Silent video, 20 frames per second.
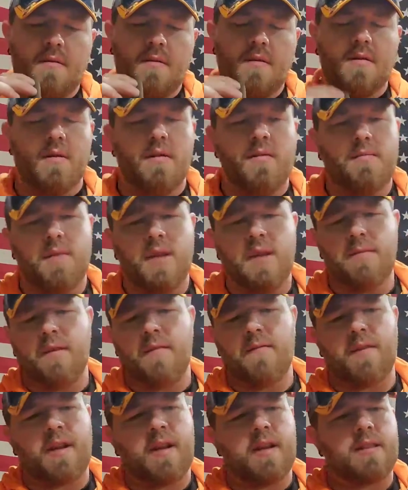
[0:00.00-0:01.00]
Well, maybe
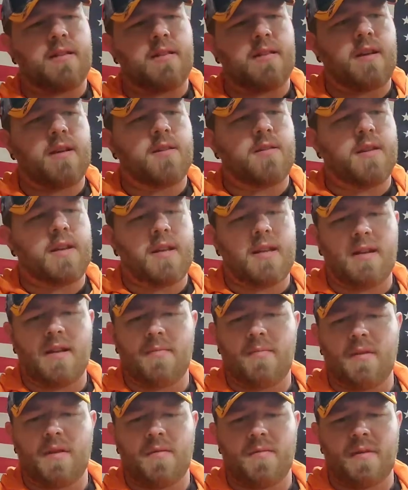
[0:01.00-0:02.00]
if I can get the lighter heated
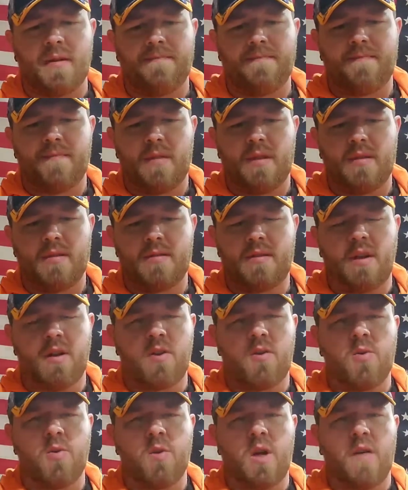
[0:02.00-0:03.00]
up a little bit. It's
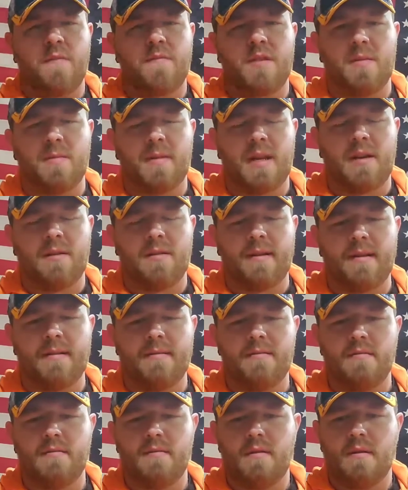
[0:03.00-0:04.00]
starting to cool off a little bit out
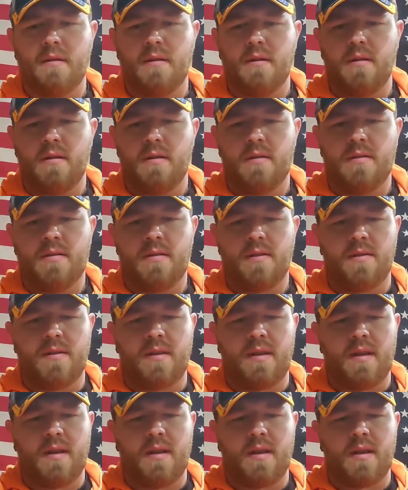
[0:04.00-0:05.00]
here. So
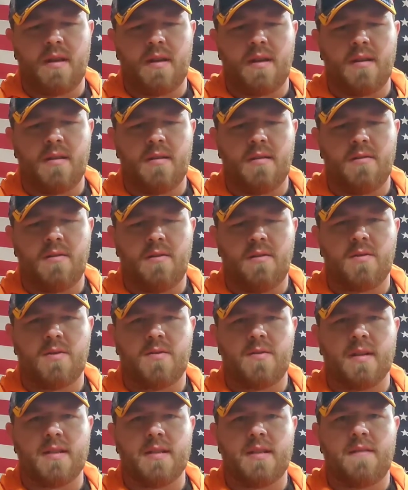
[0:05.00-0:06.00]
the old
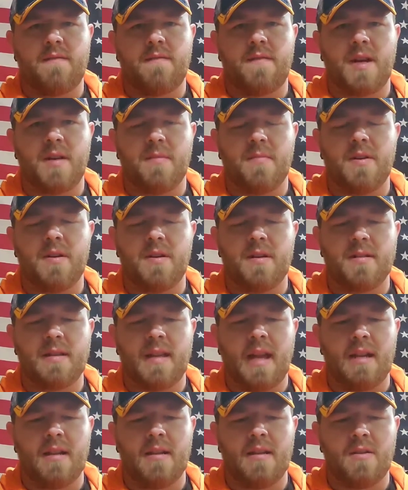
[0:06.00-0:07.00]
trusty Firebird has
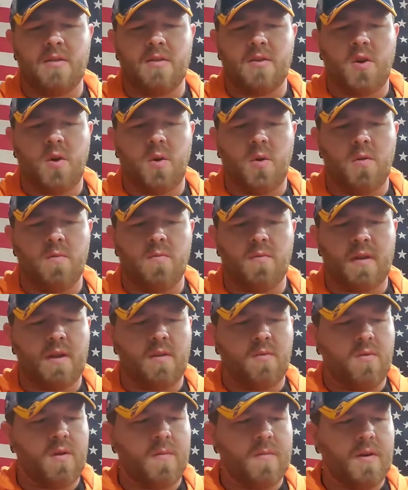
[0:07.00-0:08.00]
gotten a little cold. We're
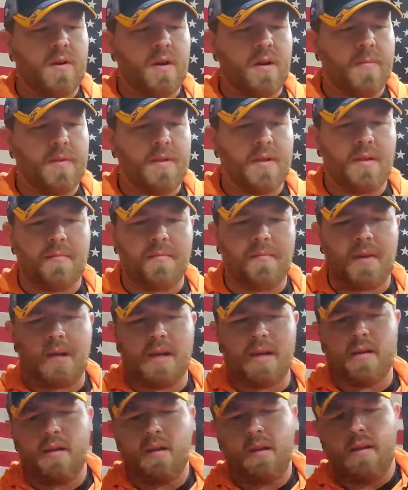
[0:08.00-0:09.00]
going to warm her up a little
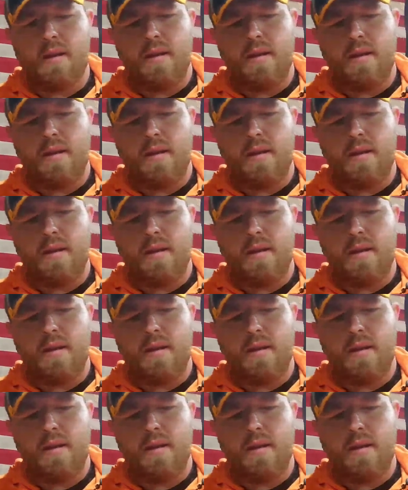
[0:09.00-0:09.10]
bit.